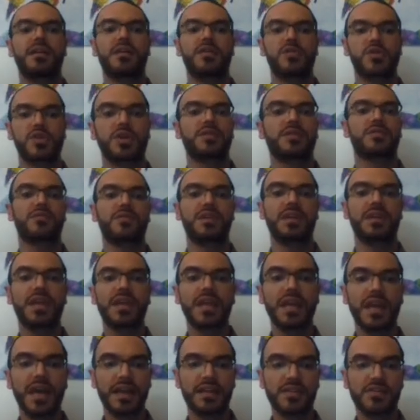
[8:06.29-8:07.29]
children,
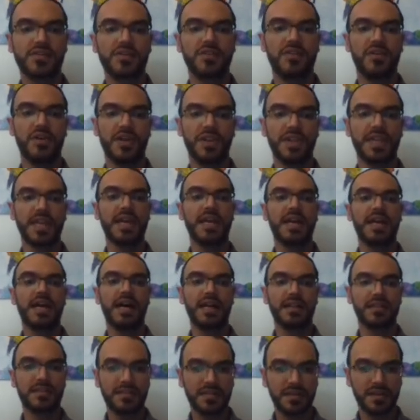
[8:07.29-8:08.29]
and so on,
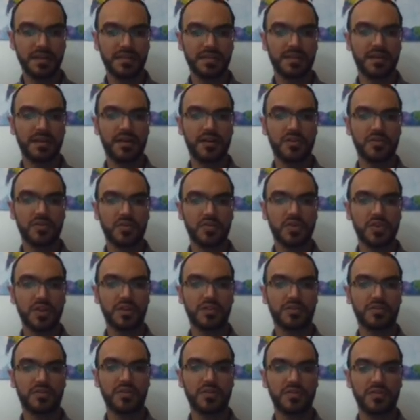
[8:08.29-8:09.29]
until there are no
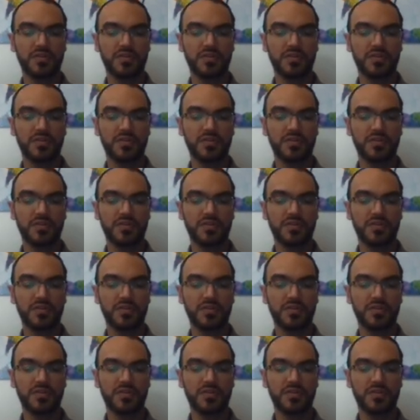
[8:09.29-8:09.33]
children